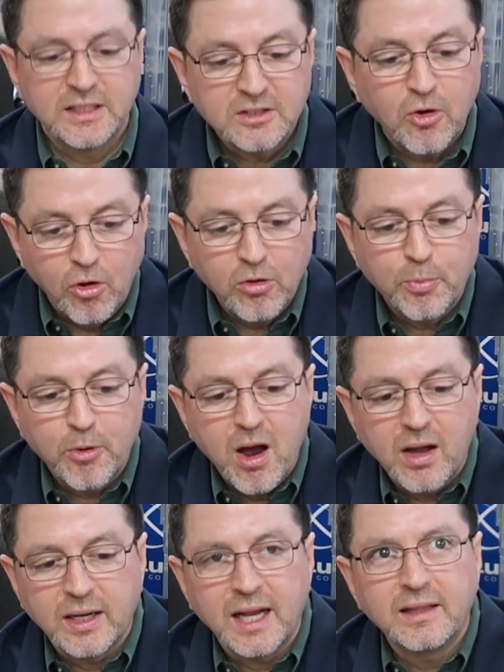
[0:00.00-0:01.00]
It's an old
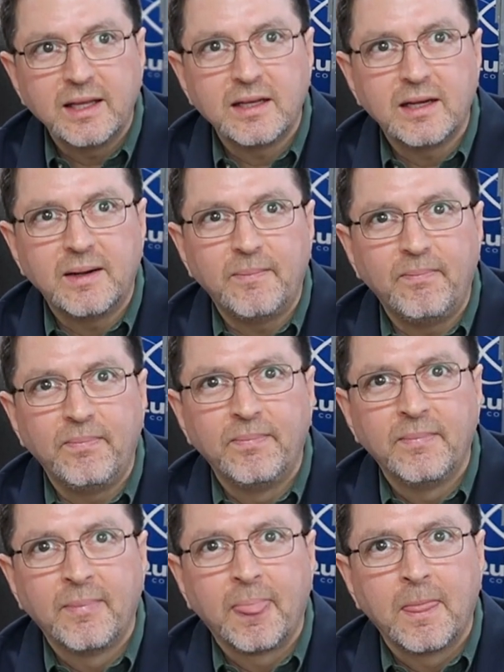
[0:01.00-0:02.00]
product. I think I
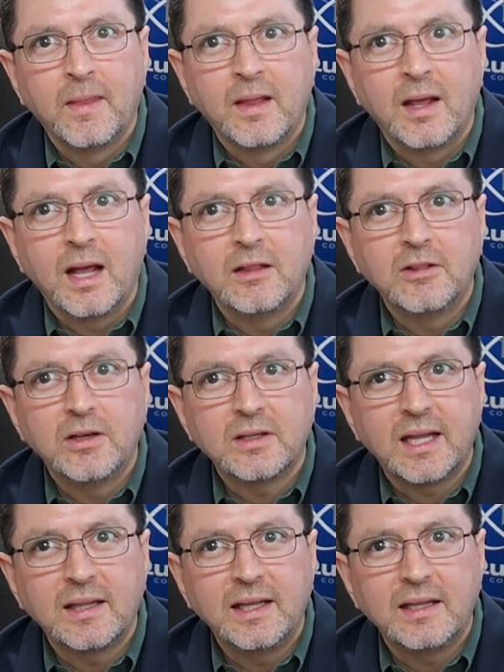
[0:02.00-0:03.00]

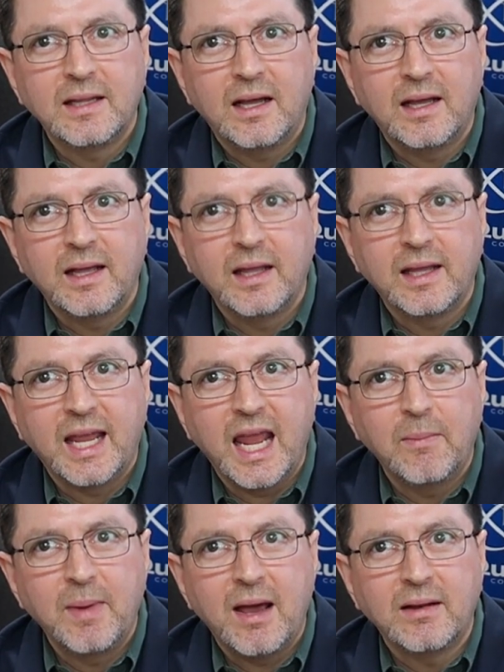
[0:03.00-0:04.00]
looked. I think it
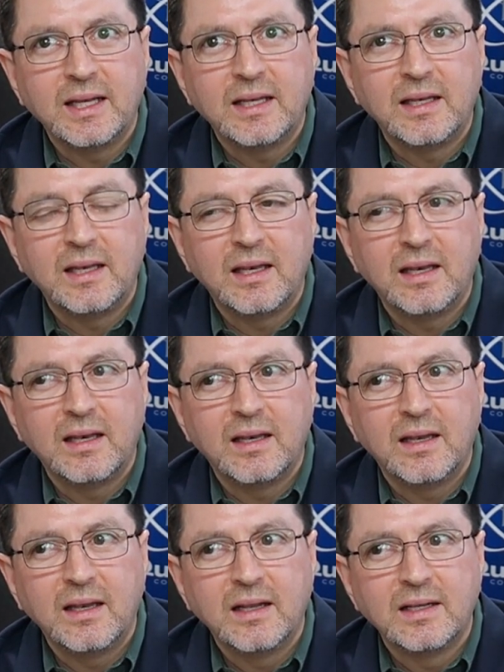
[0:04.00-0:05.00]
came out
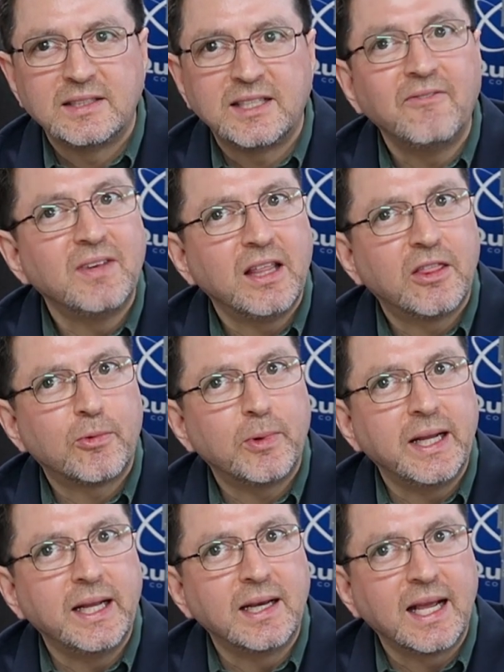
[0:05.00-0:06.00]
in
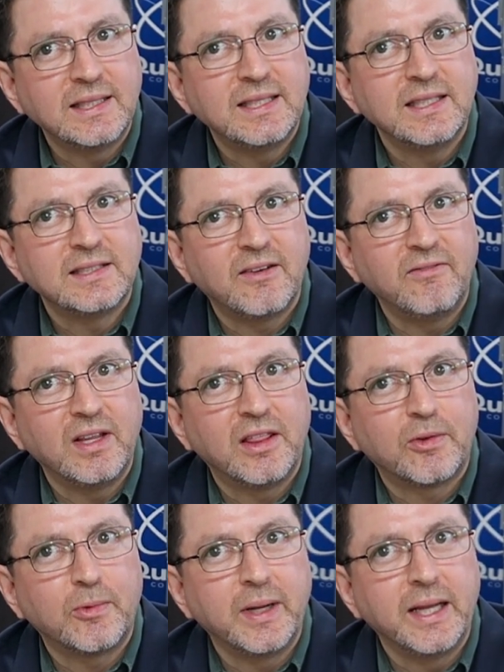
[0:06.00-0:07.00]

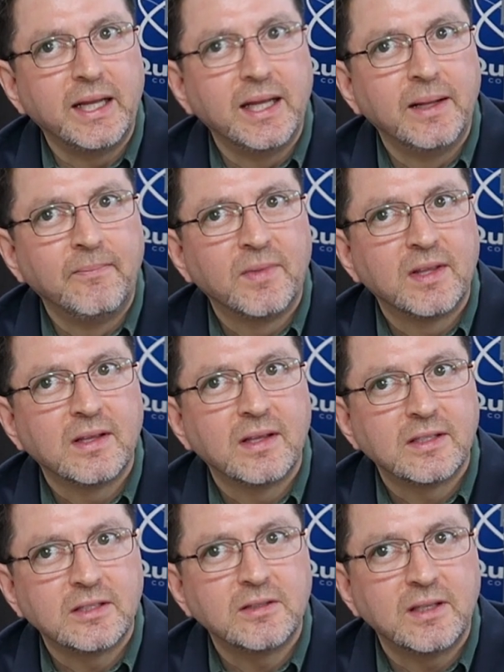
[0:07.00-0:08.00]
1973.
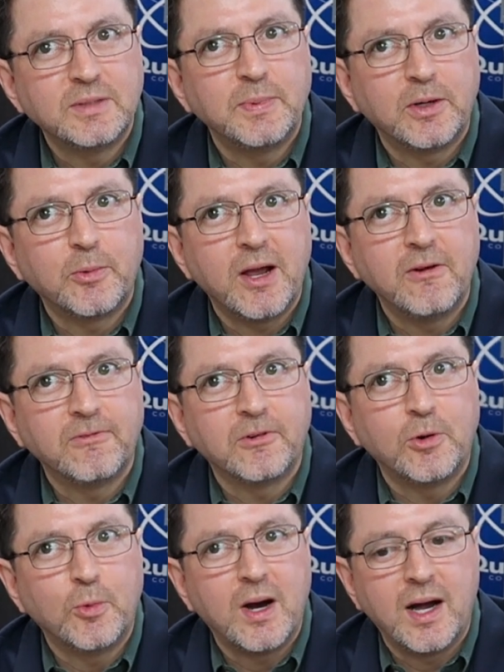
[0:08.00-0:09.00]
So it's been around
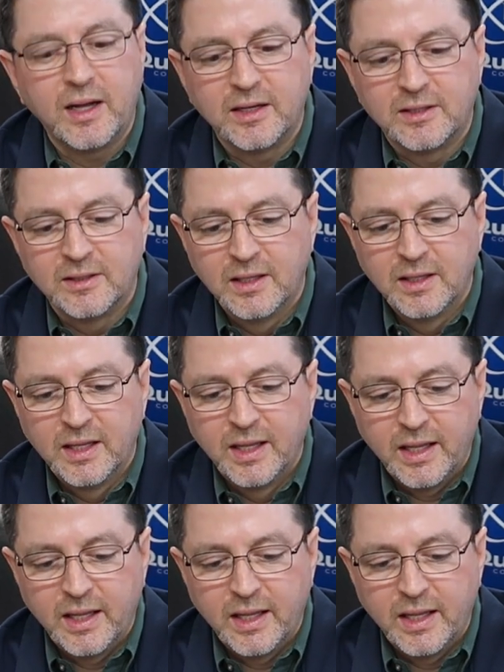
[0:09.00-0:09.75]
for a while.